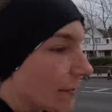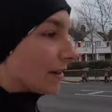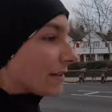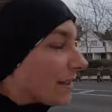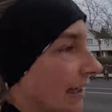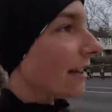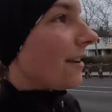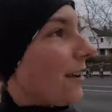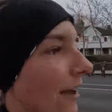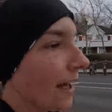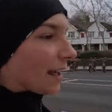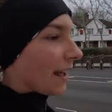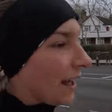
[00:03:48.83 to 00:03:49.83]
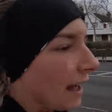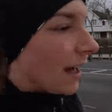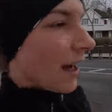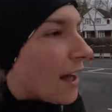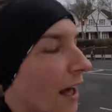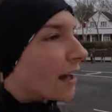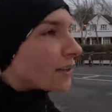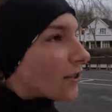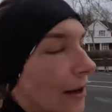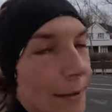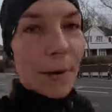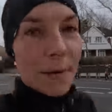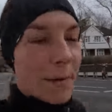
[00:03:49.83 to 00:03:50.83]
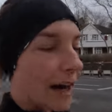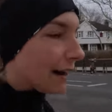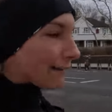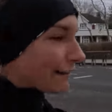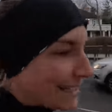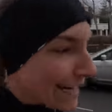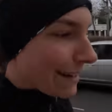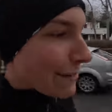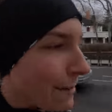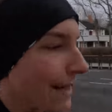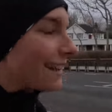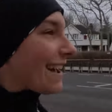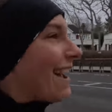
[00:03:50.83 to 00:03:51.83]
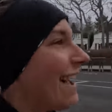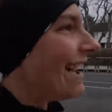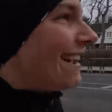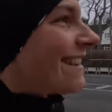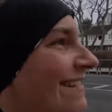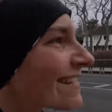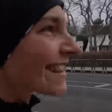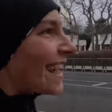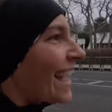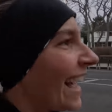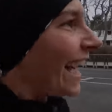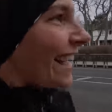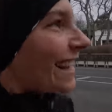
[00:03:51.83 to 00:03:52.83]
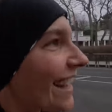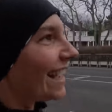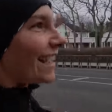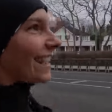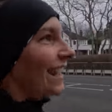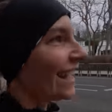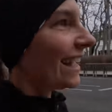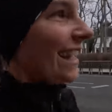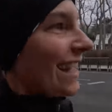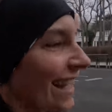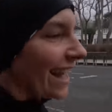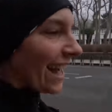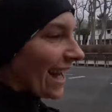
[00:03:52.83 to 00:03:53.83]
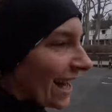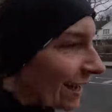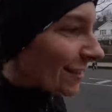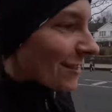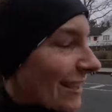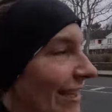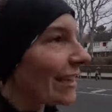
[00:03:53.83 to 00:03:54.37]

miles to go. Try and bring my heart rate down a bit. And I'll see